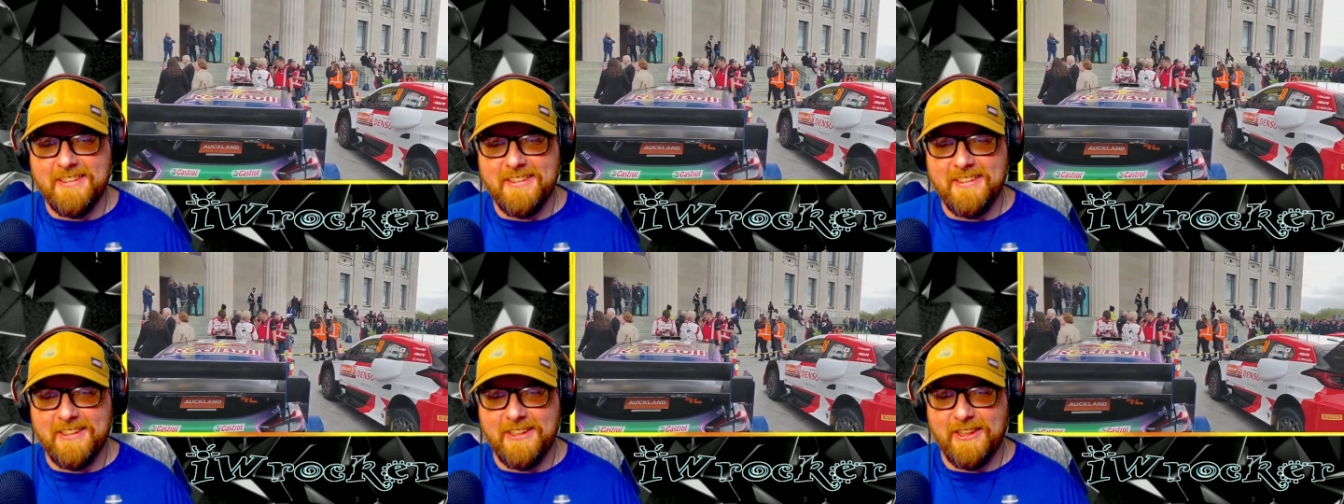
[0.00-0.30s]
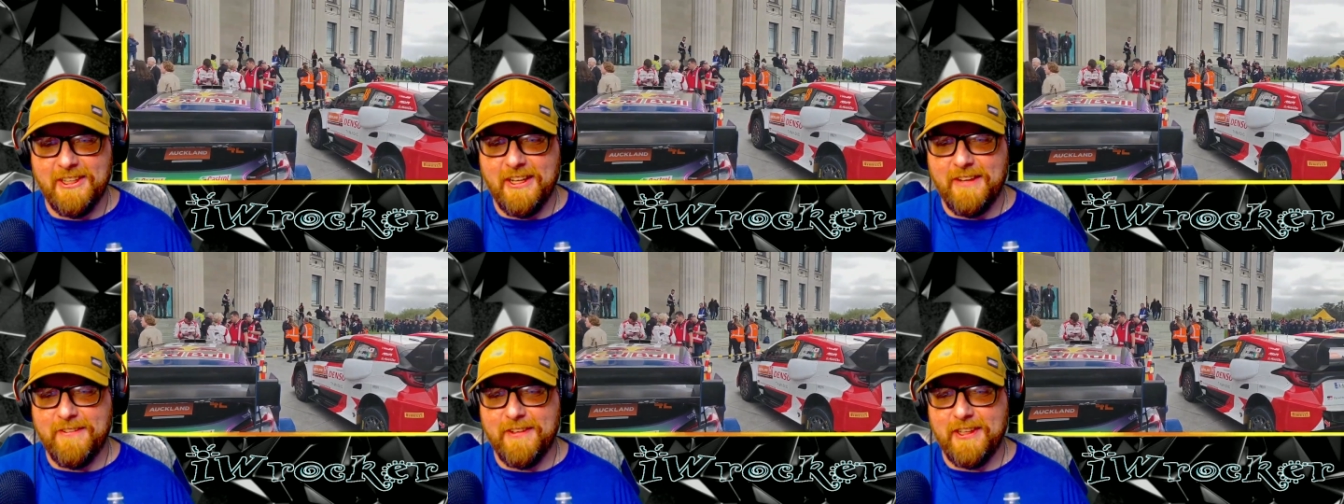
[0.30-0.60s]

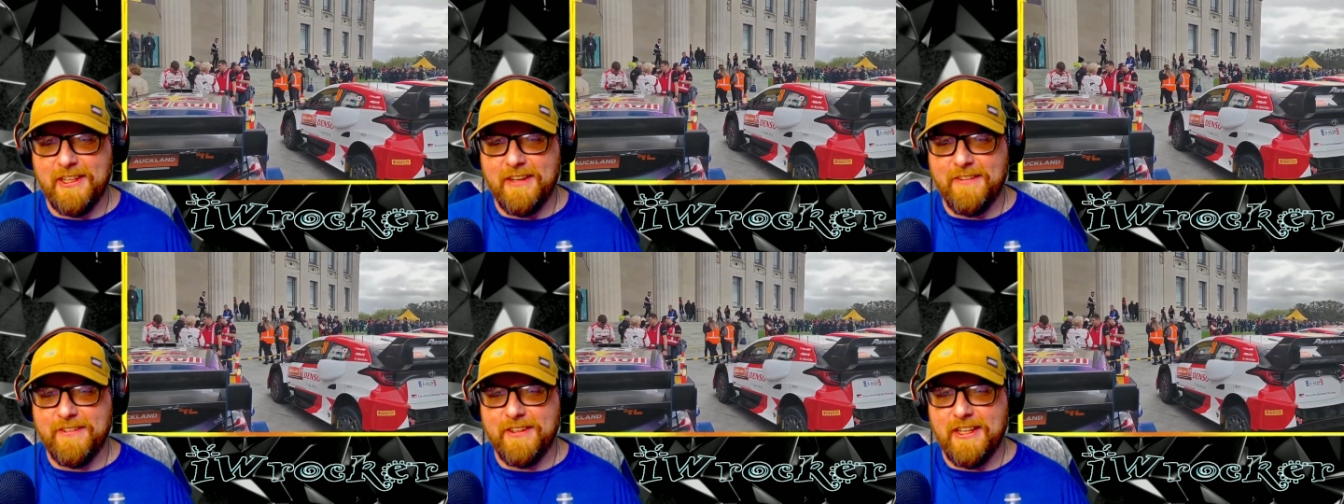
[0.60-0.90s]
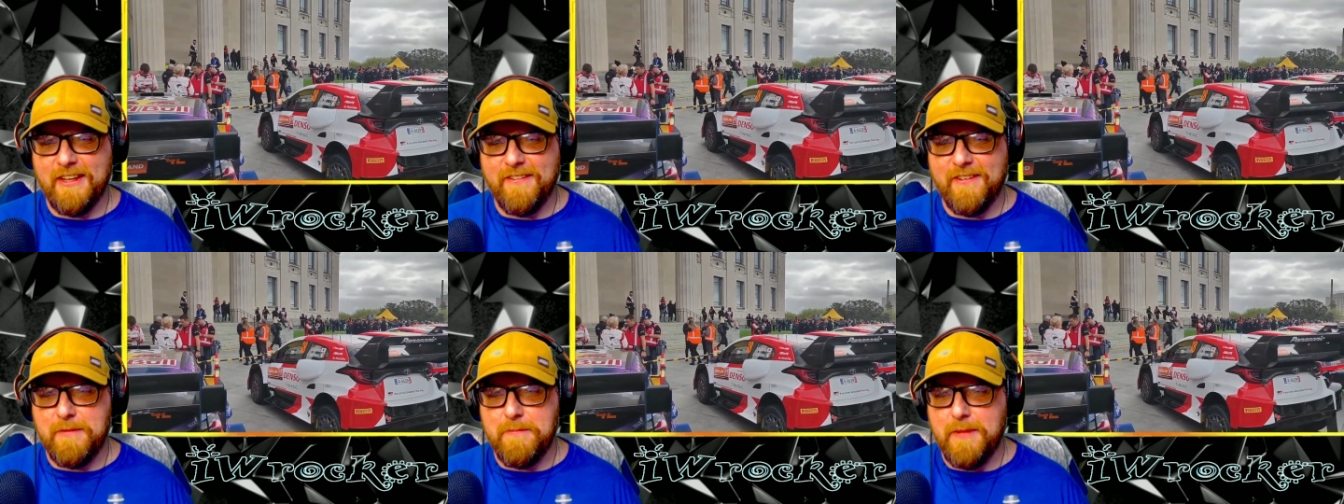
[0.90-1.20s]
Love it, love it,
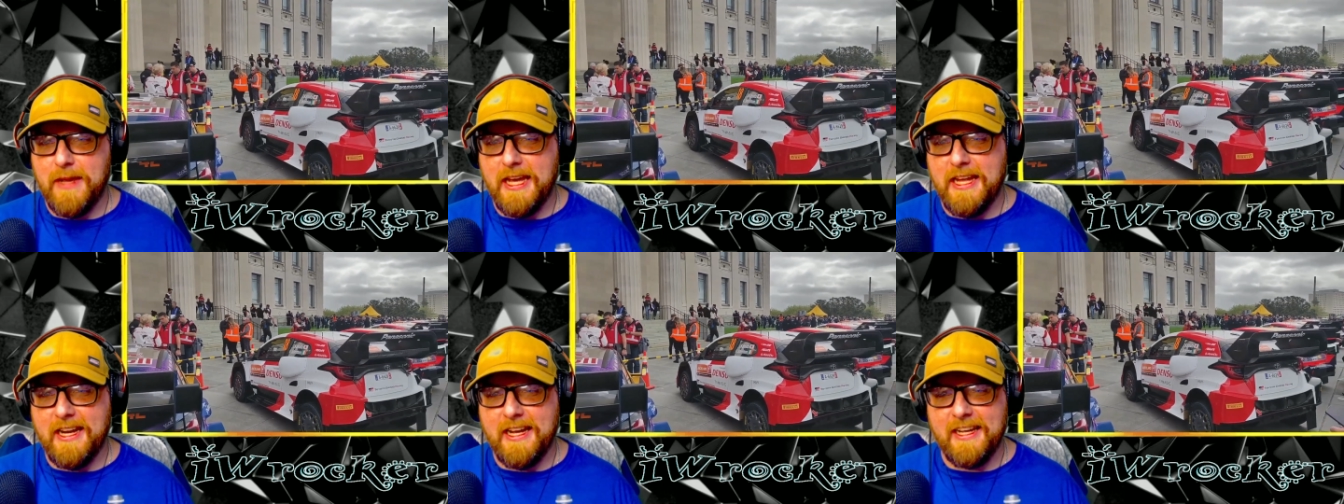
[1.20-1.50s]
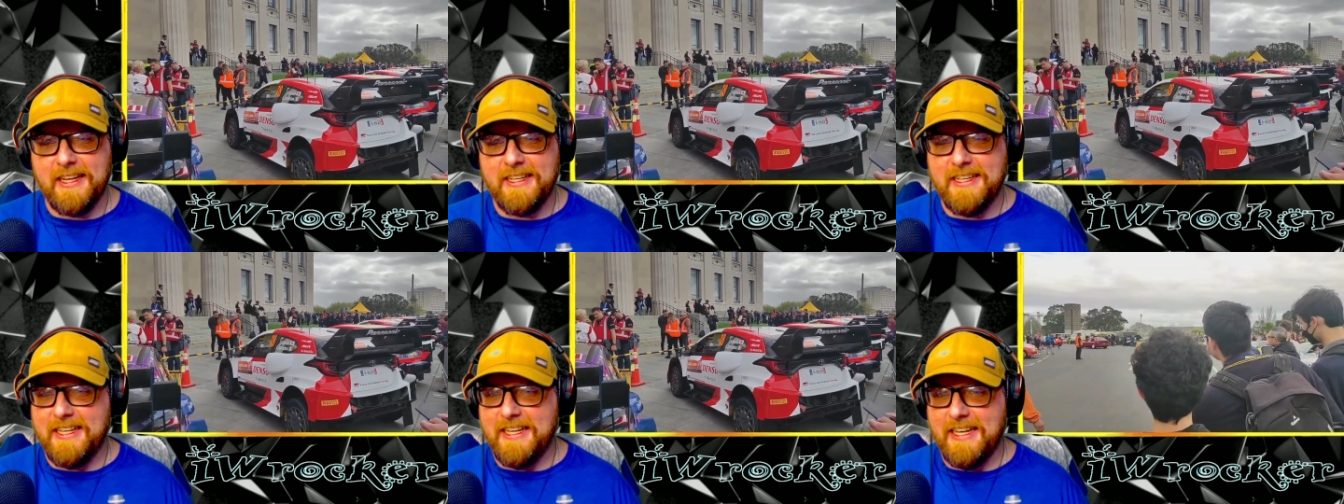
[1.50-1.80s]
love it. Man,
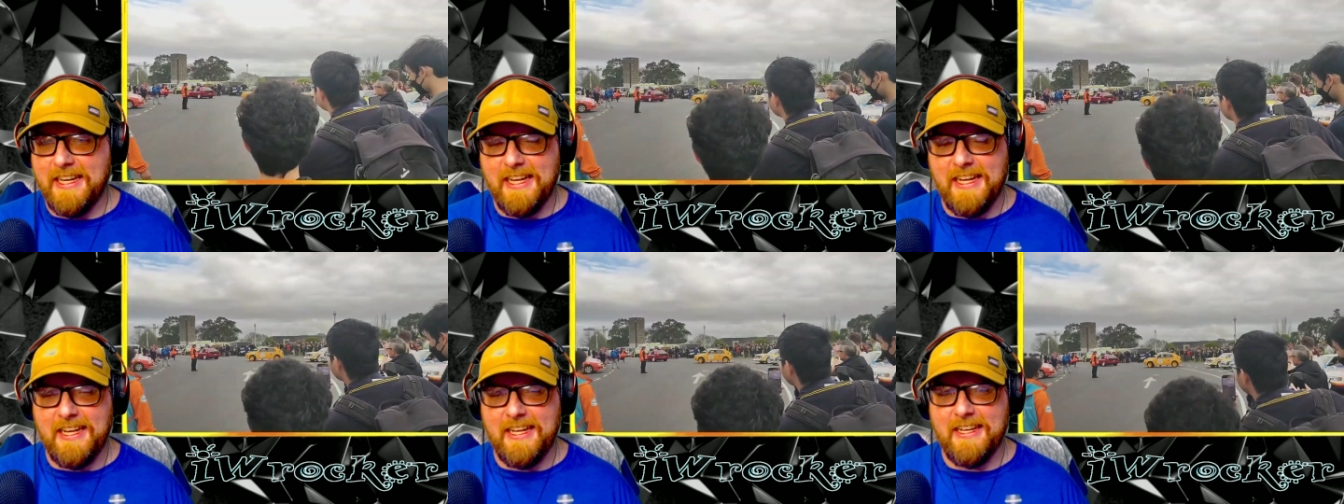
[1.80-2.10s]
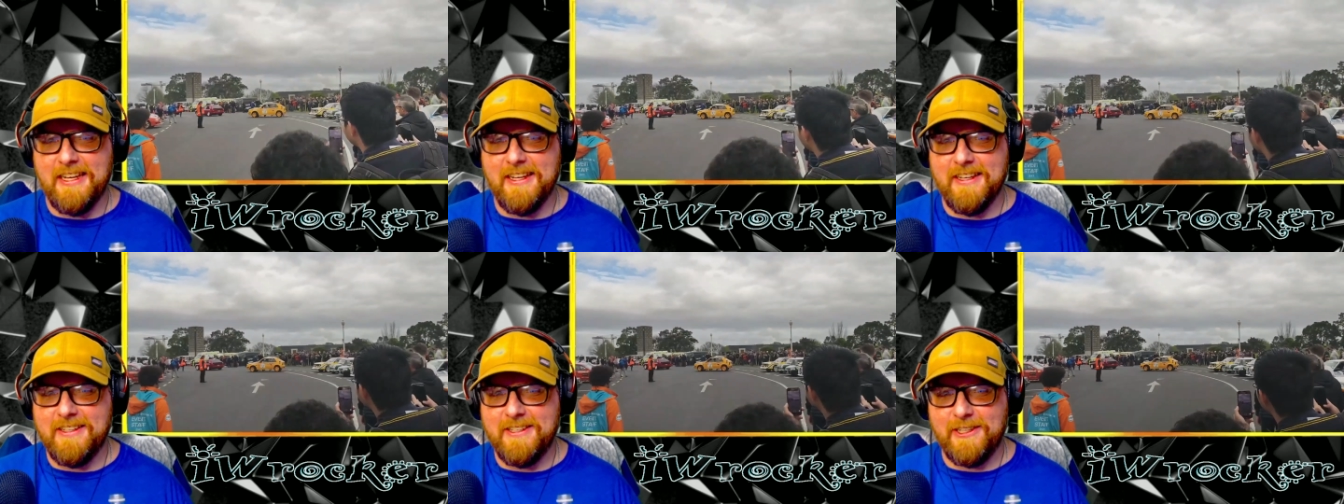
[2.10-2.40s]
I
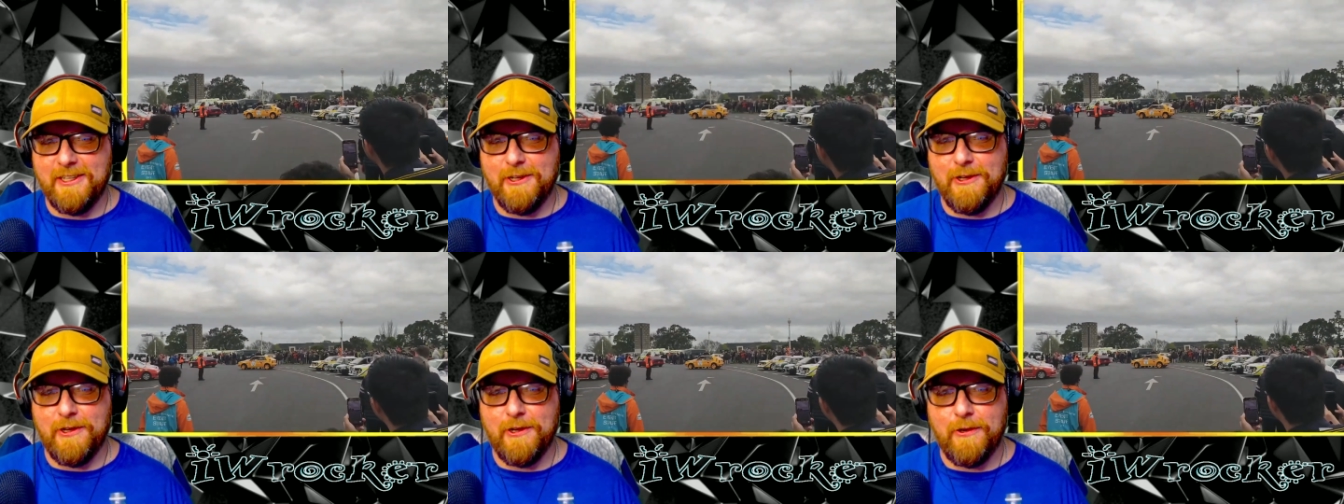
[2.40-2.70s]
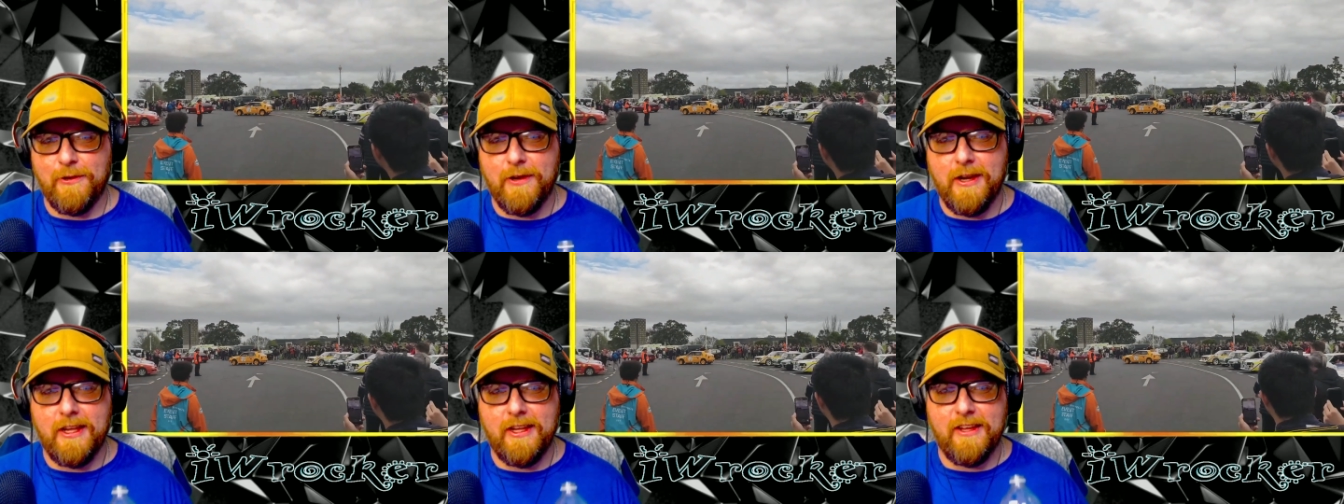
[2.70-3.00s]
need to go to
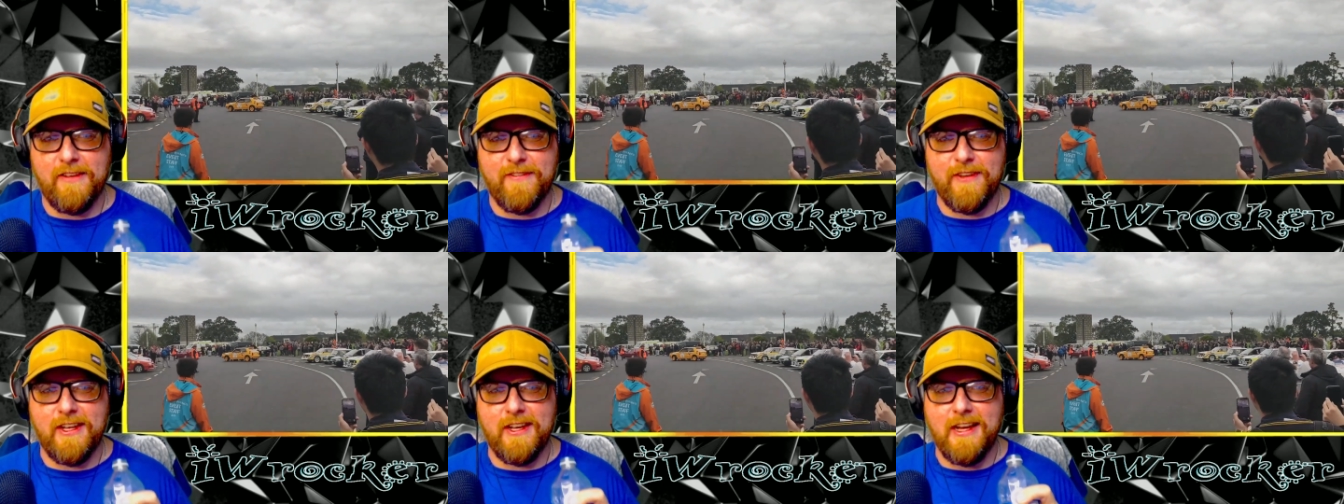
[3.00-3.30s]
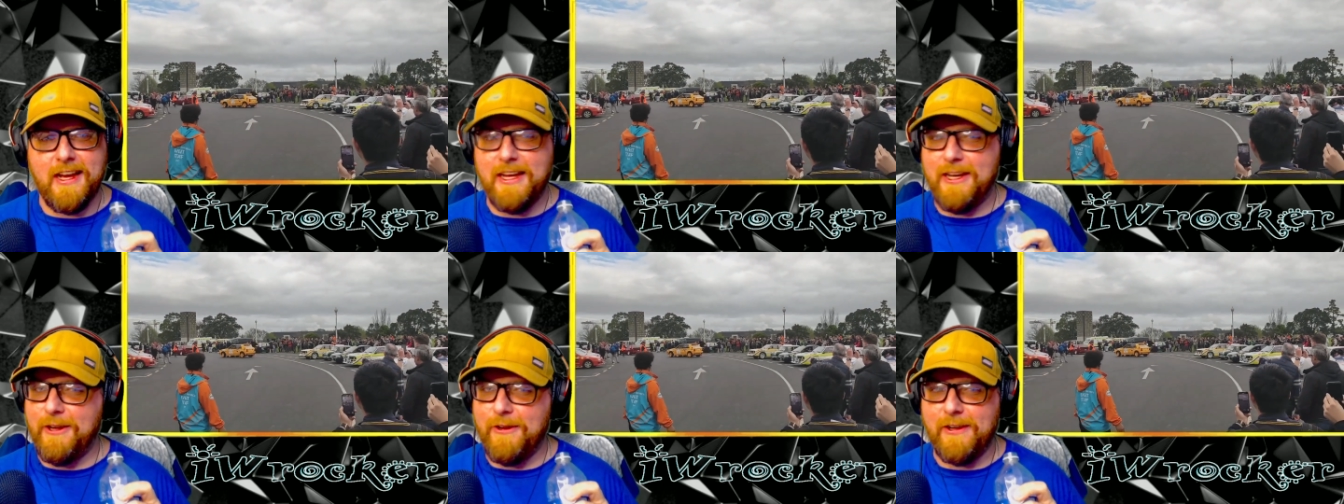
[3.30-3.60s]
a rally
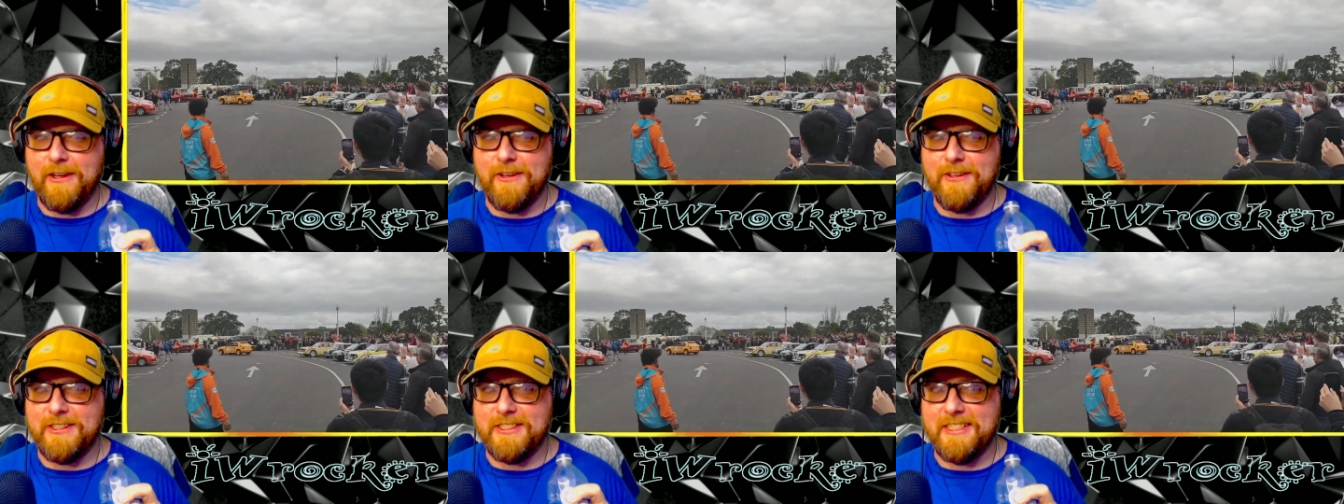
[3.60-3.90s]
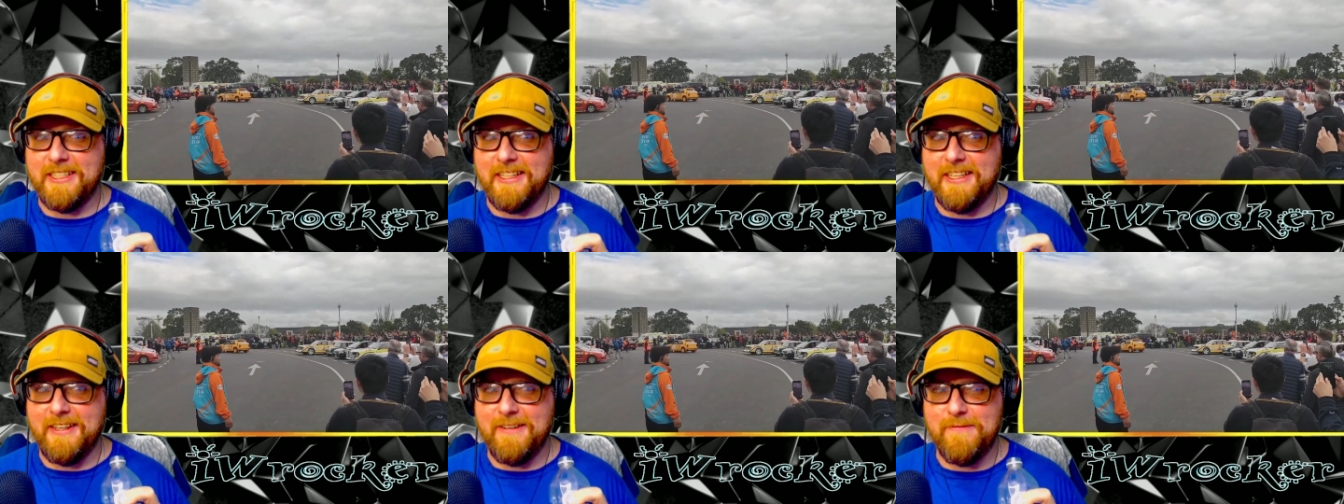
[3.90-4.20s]
event. I know I always
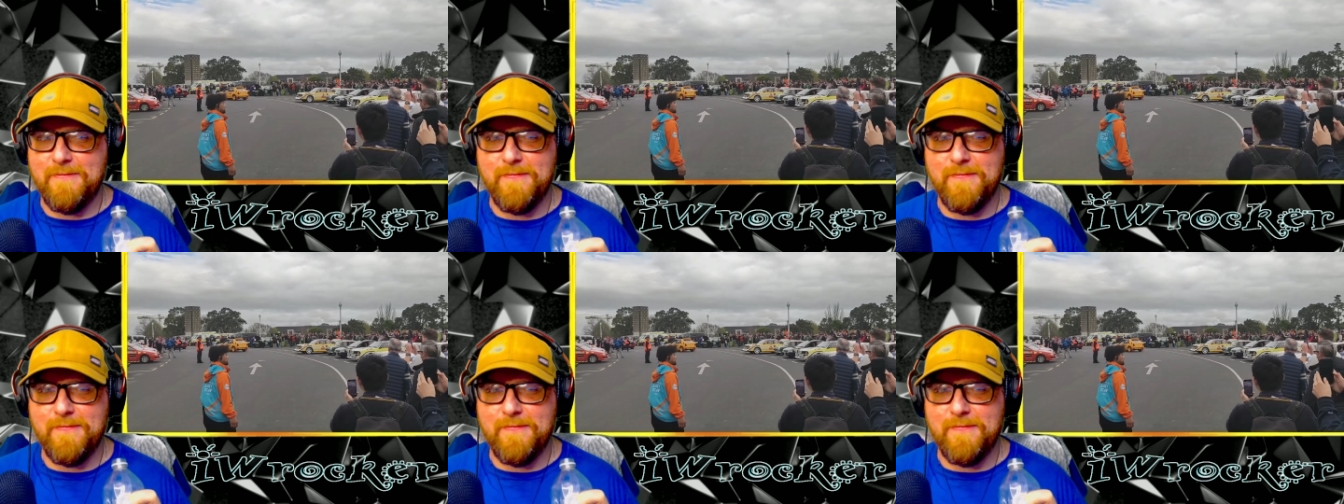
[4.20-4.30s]
say that.